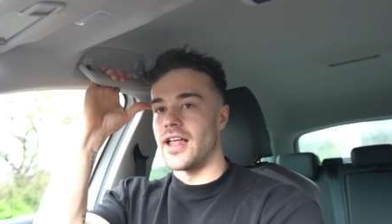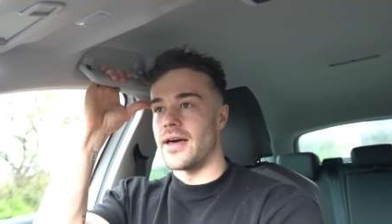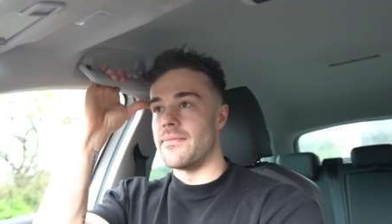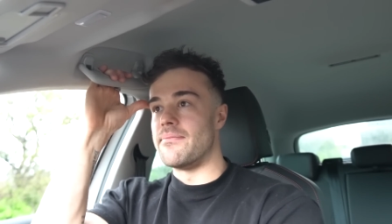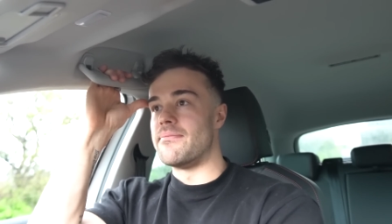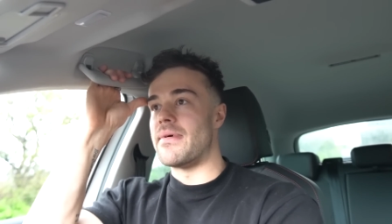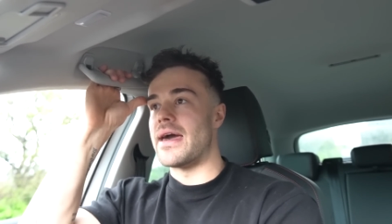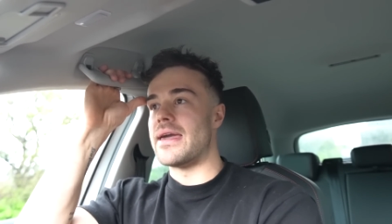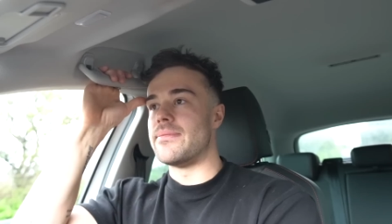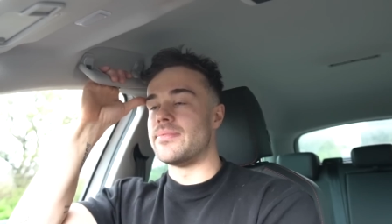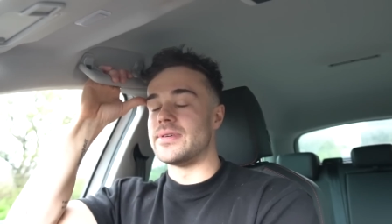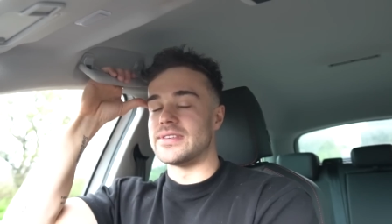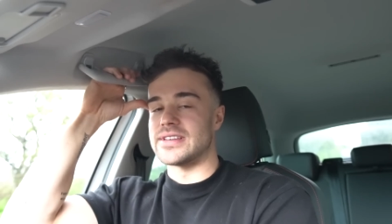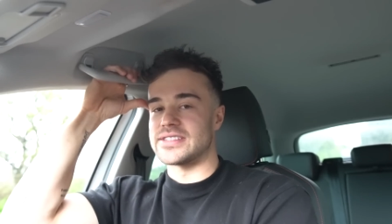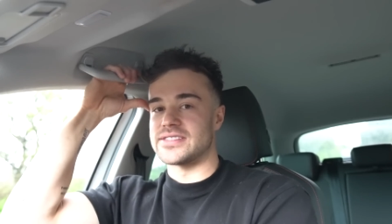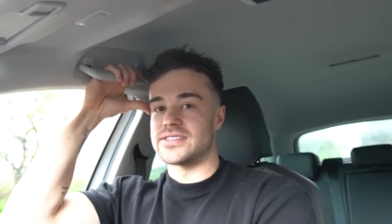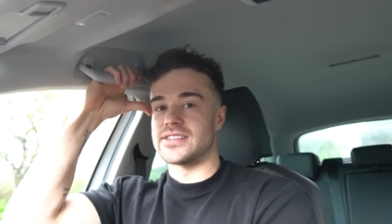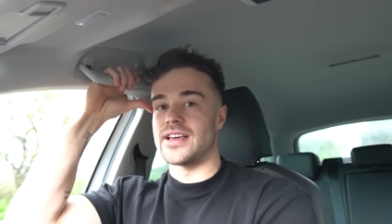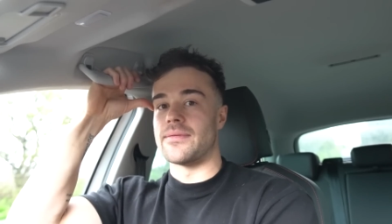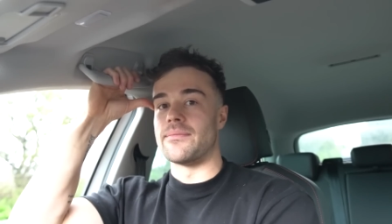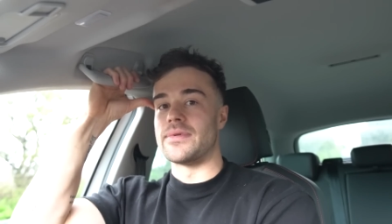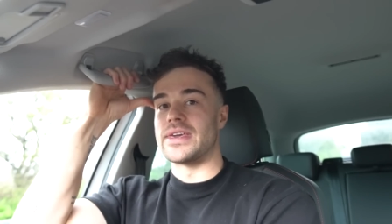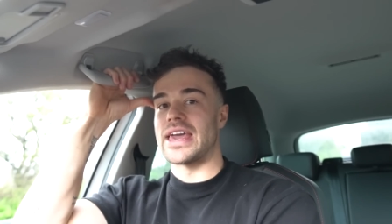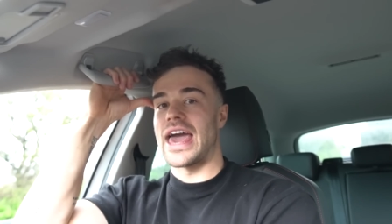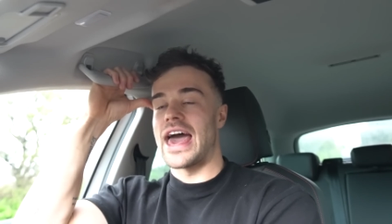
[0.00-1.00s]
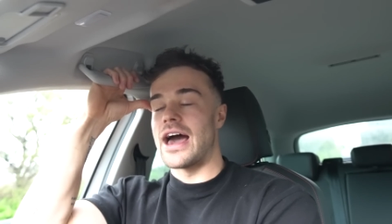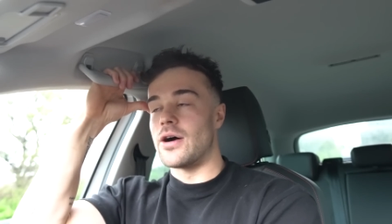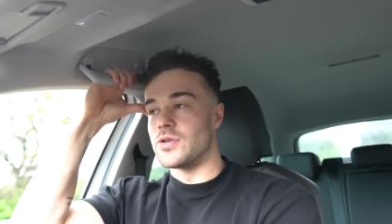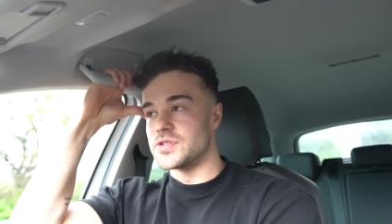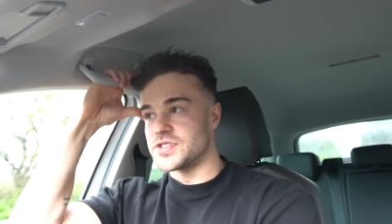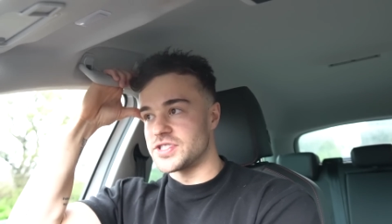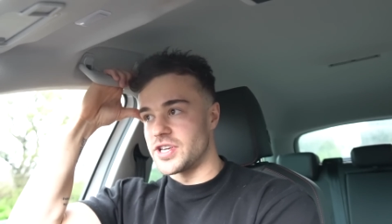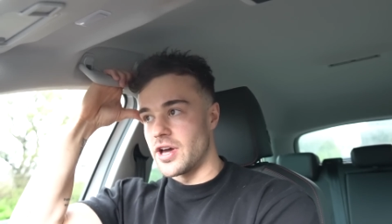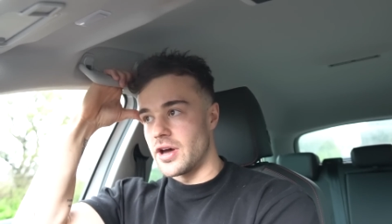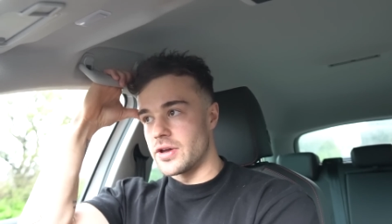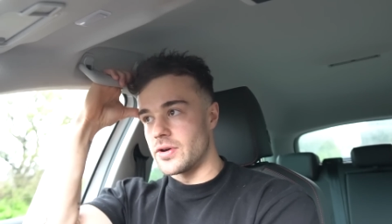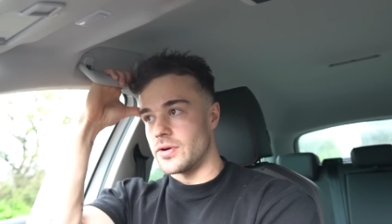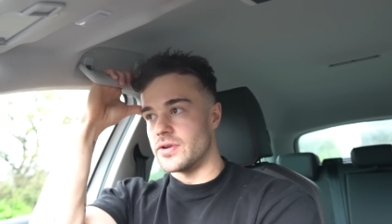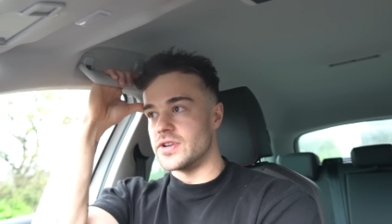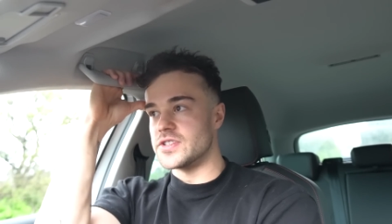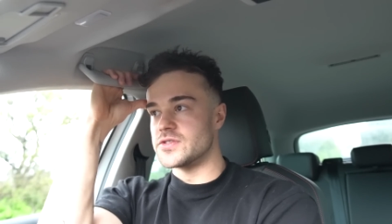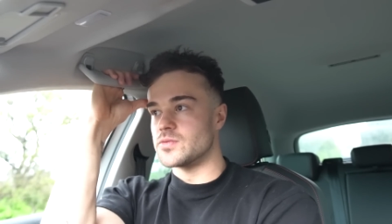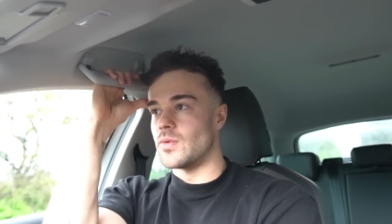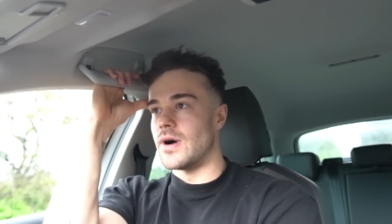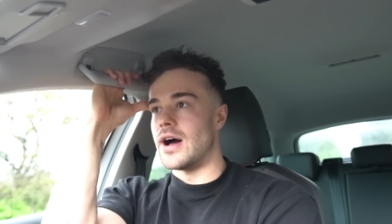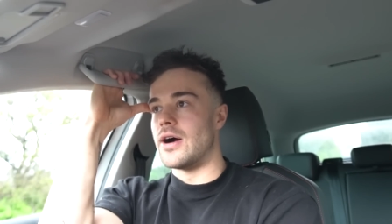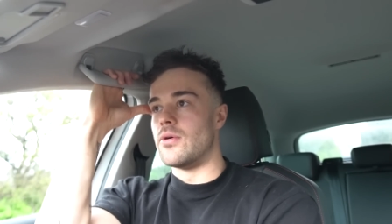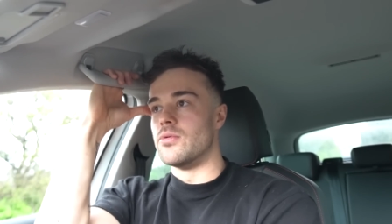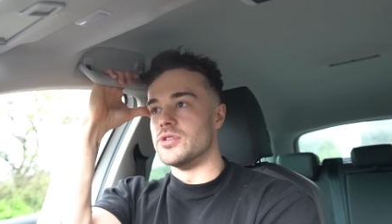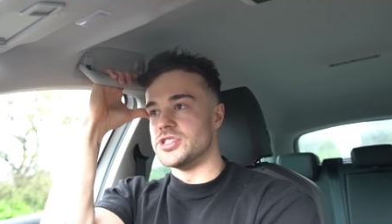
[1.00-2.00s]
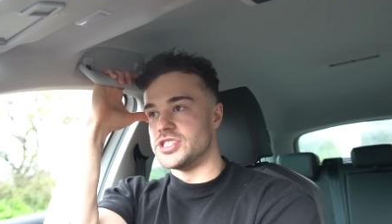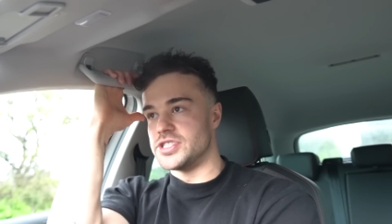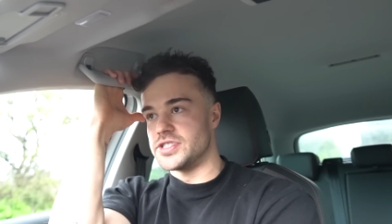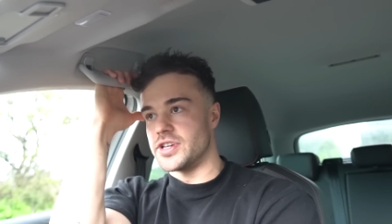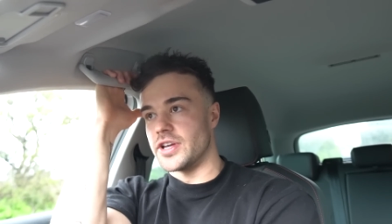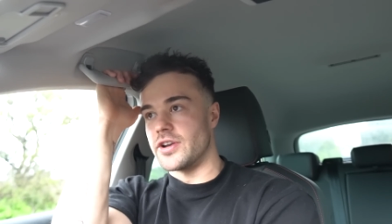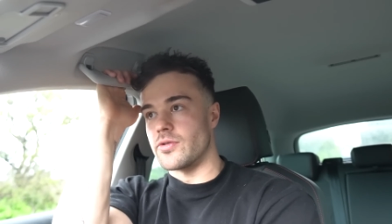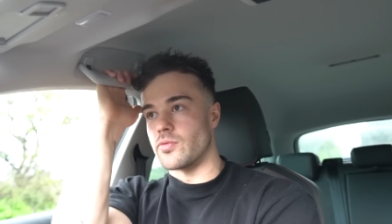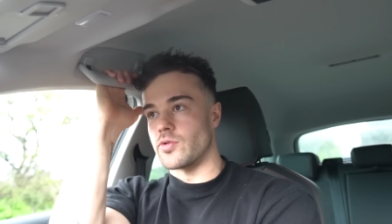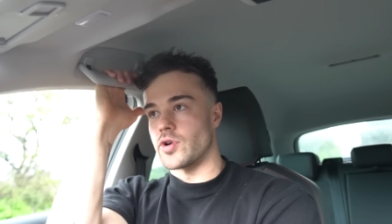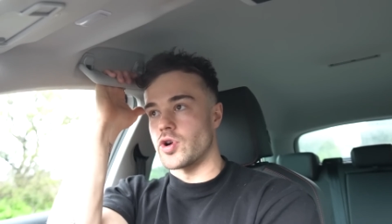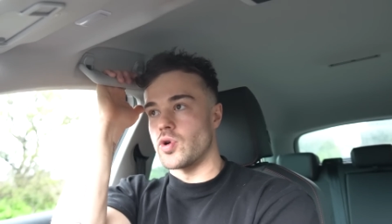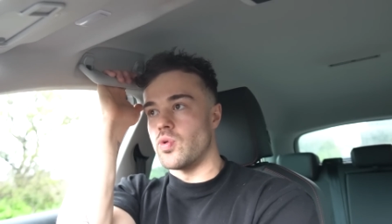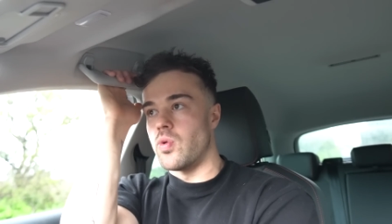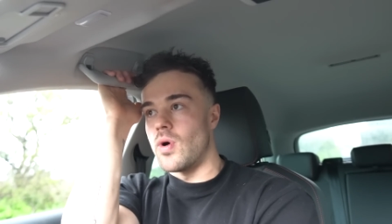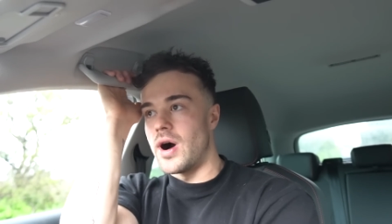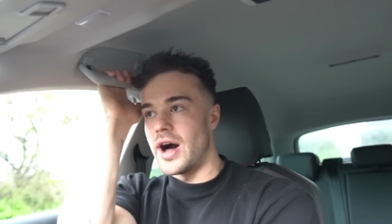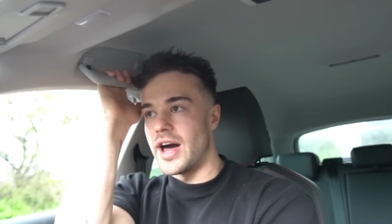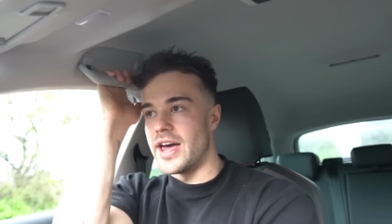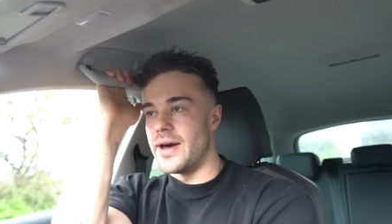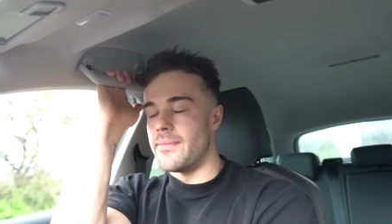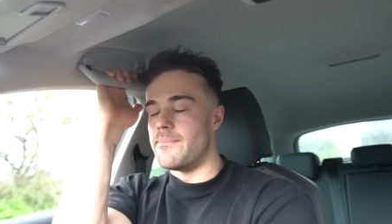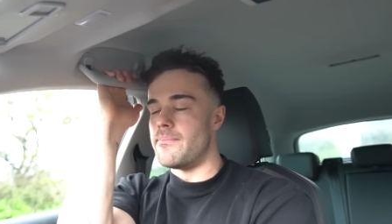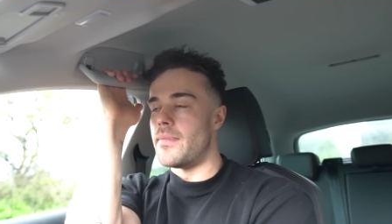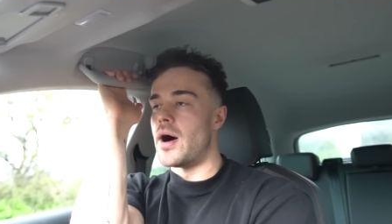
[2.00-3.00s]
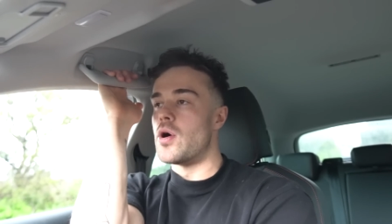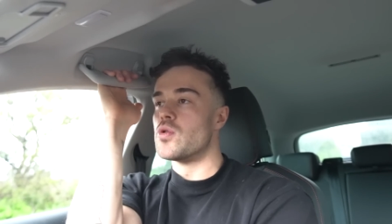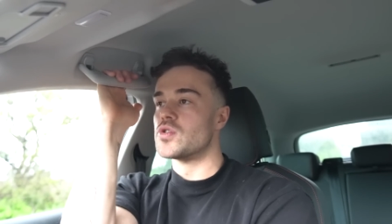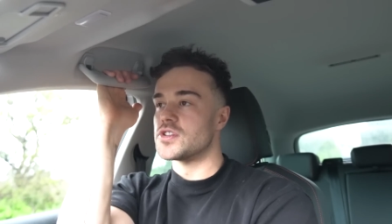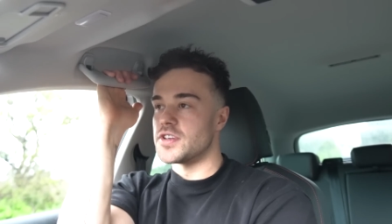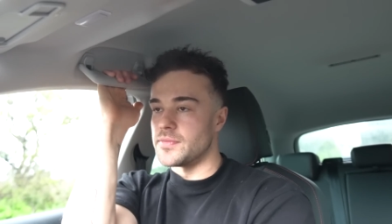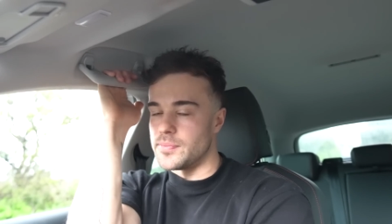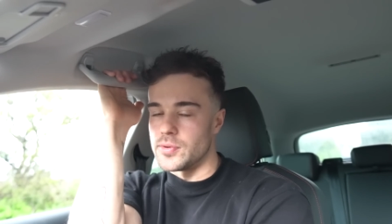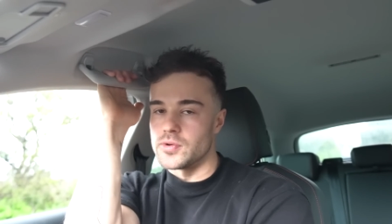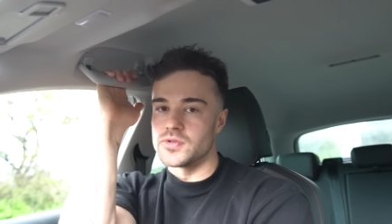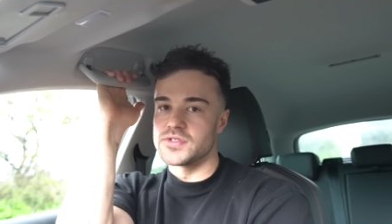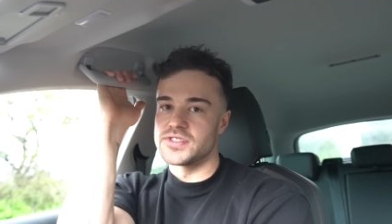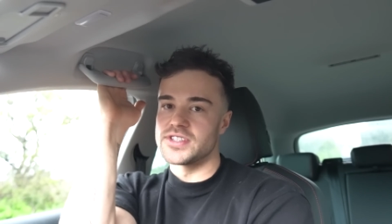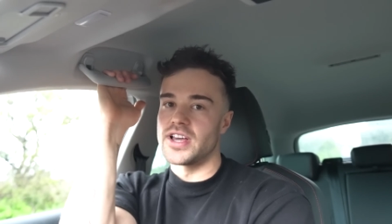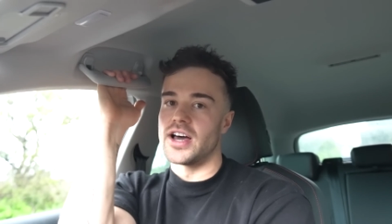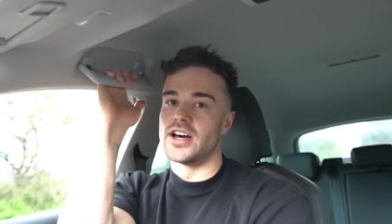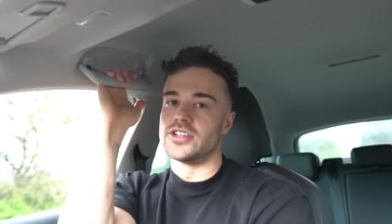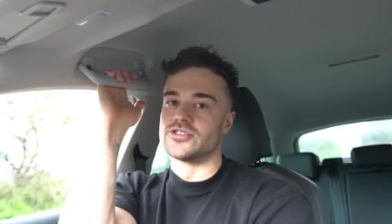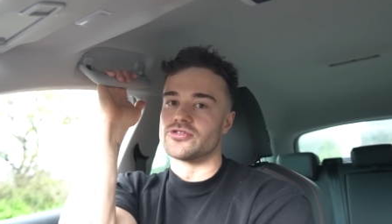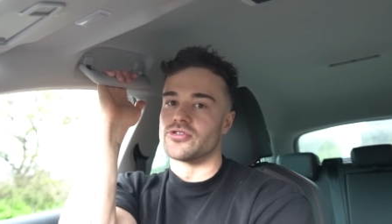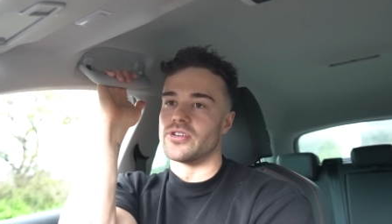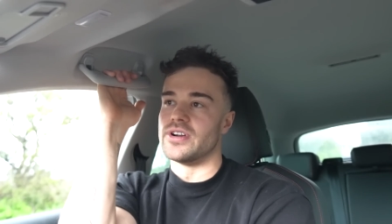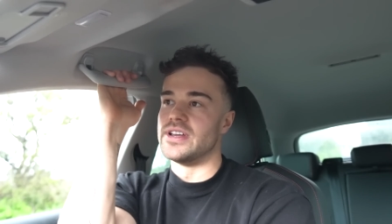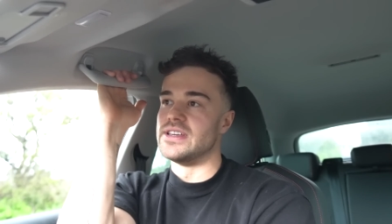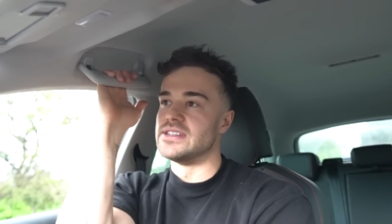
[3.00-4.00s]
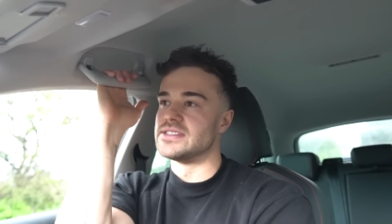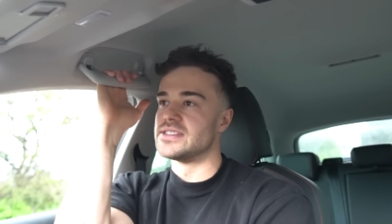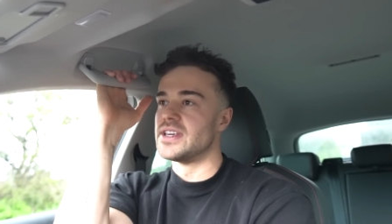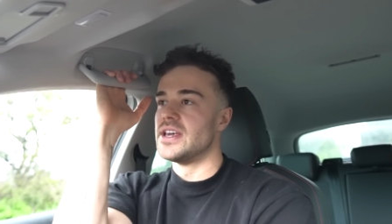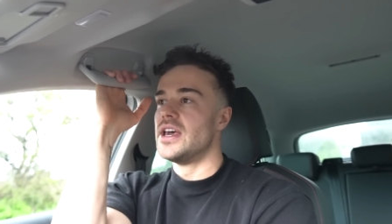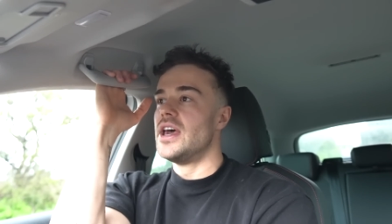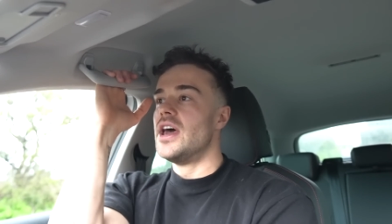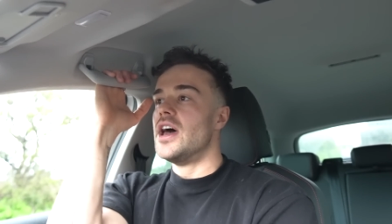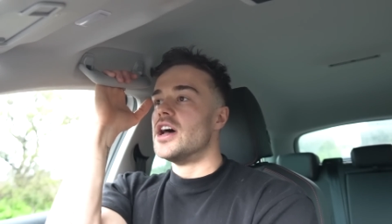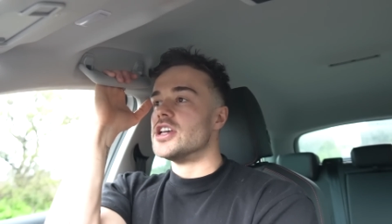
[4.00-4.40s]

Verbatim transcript: like maybe there's something else going on as well, which is going to require multiple surgeries.